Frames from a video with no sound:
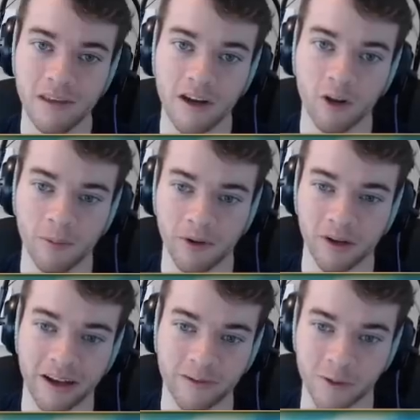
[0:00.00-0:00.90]
A little
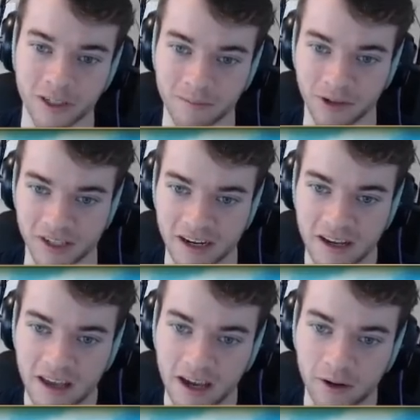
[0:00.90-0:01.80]
Pokedex 14%.
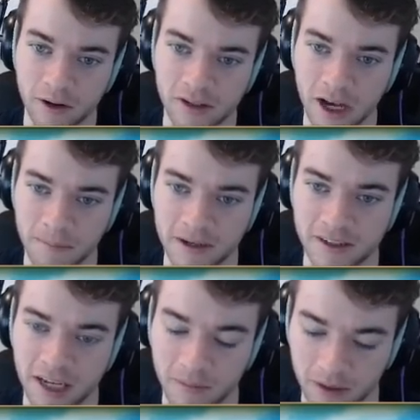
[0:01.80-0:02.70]
It grows up in
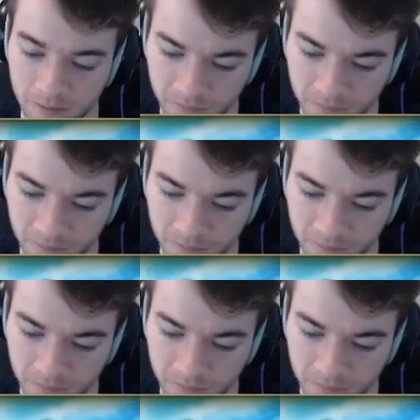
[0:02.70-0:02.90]
tim,